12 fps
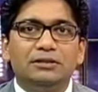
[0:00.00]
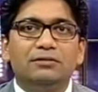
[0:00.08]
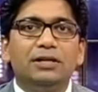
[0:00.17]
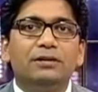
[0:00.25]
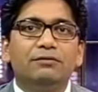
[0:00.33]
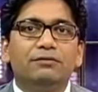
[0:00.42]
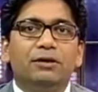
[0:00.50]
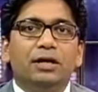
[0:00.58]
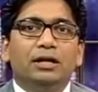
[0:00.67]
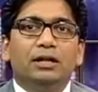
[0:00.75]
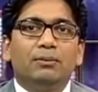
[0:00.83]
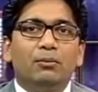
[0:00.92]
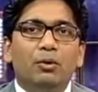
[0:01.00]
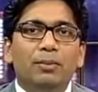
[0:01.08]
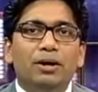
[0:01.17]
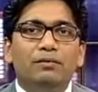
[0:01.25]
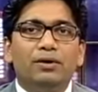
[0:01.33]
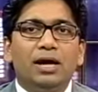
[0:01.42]
even if the
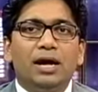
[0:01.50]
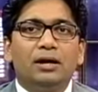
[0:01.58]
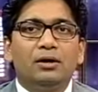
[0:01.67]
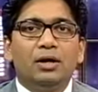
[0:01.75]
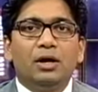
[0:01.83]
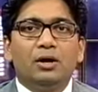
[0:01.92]
moment we are